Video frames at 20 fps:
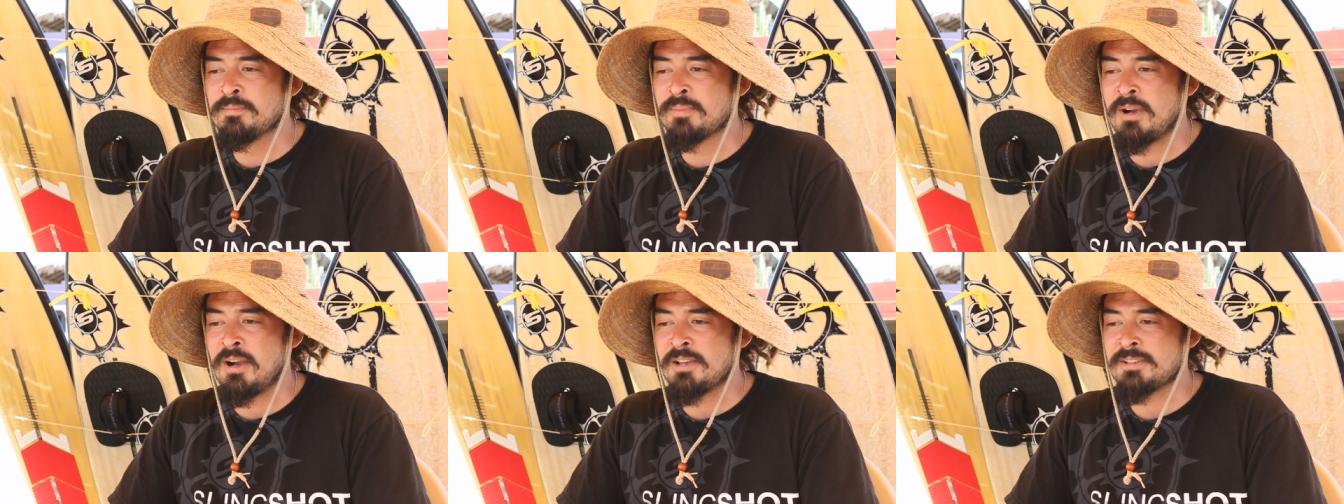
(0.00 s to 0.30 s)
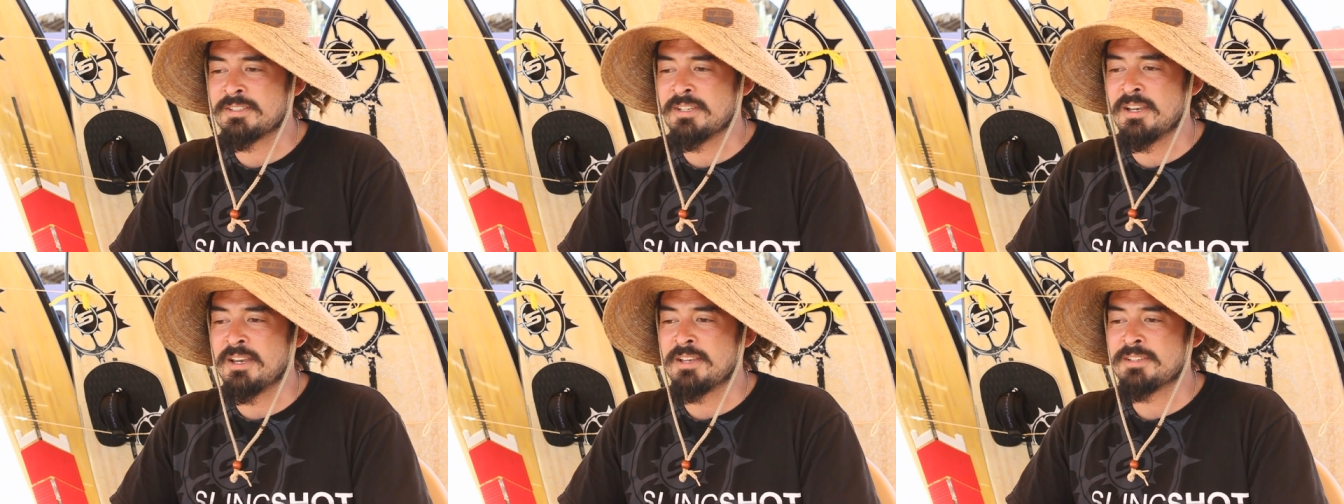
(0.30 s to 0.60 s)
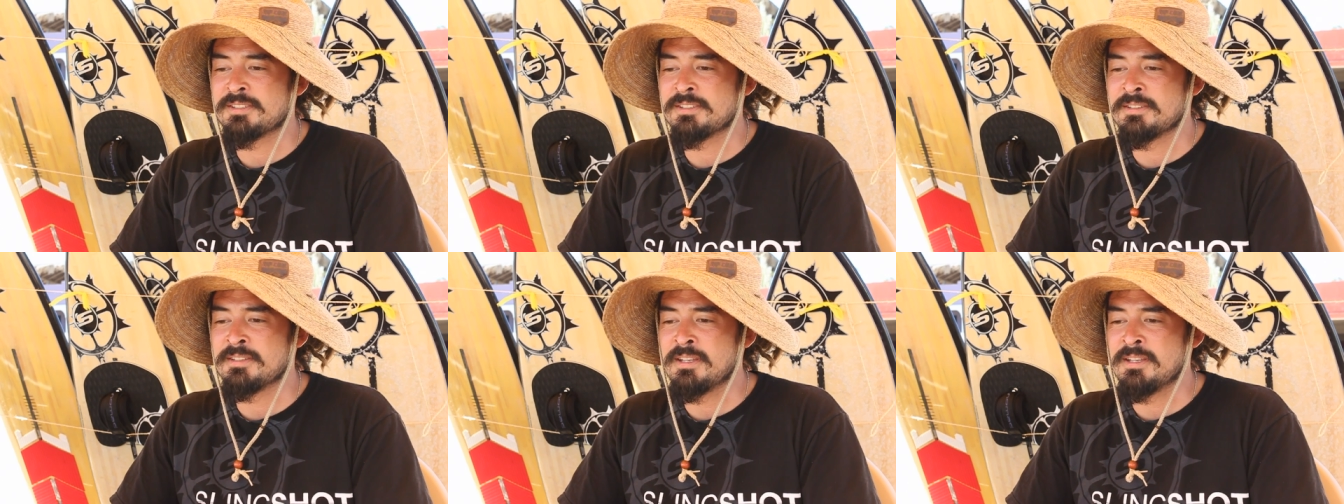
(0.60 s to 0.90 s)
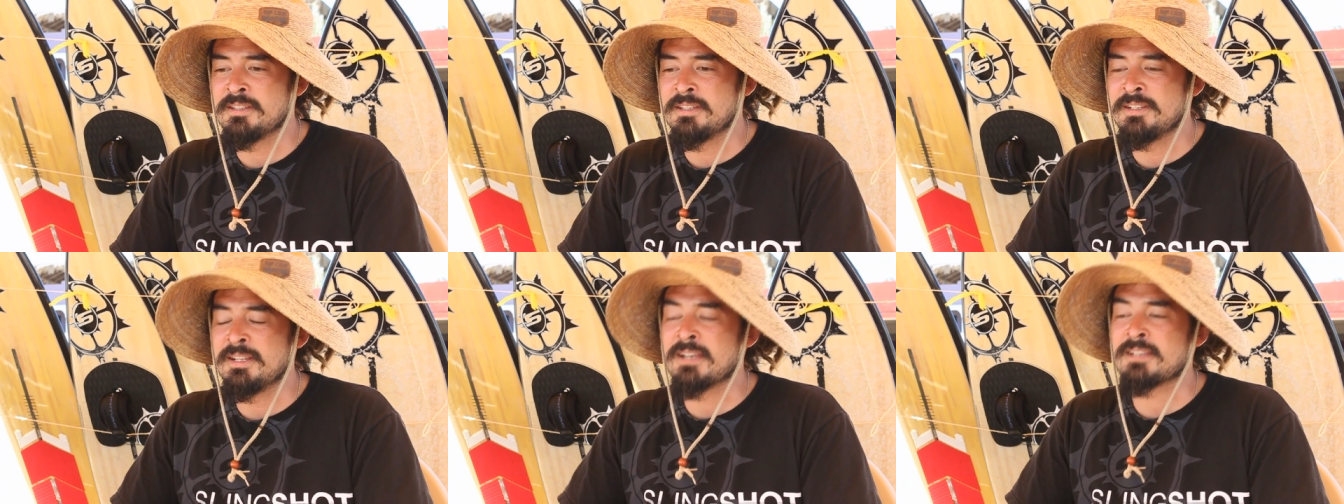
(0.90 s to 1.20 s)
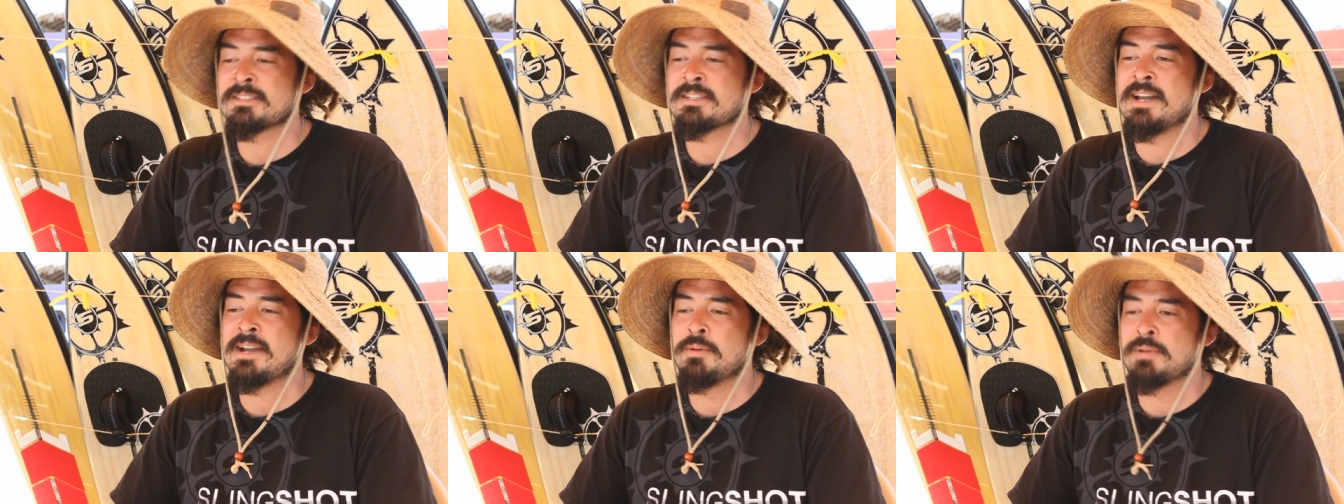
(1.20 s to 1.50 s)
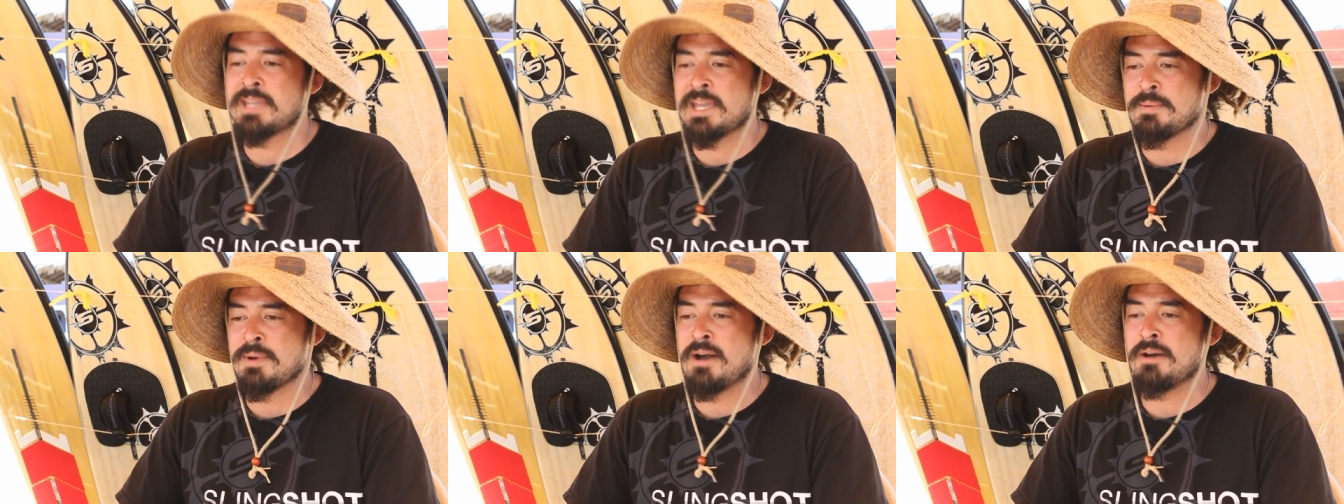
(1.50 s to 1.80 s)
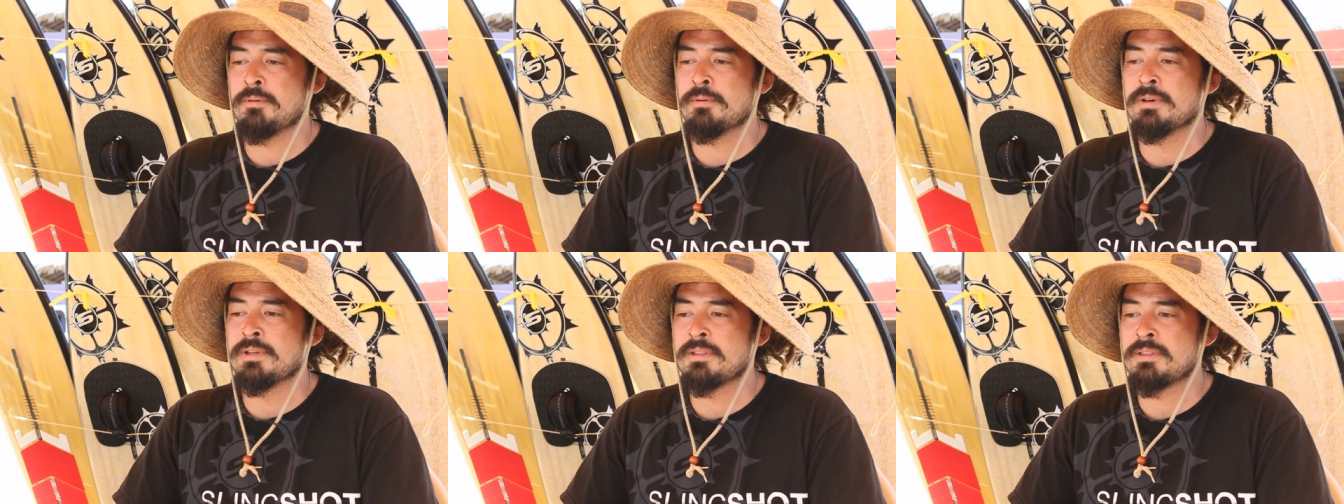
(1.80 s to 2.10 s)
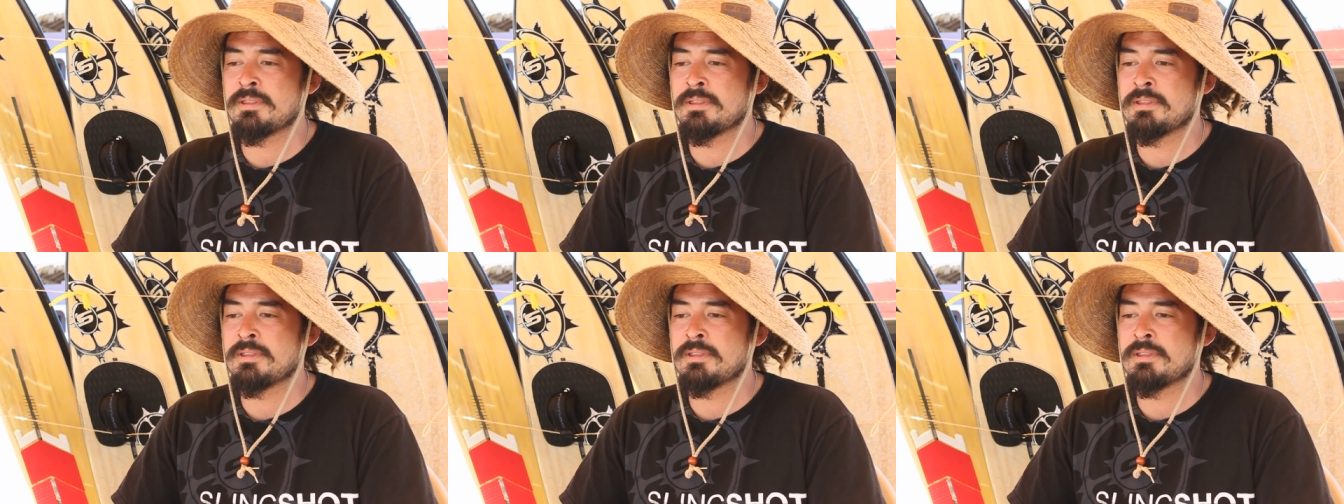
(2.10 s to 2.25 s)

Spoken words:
process, and then the next kite we came out with,